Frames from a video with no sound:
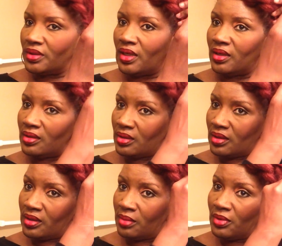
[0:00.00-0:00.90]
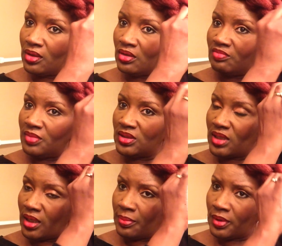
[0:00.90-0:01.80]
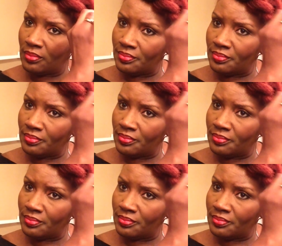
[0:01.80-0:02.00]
that in the middle of me taping.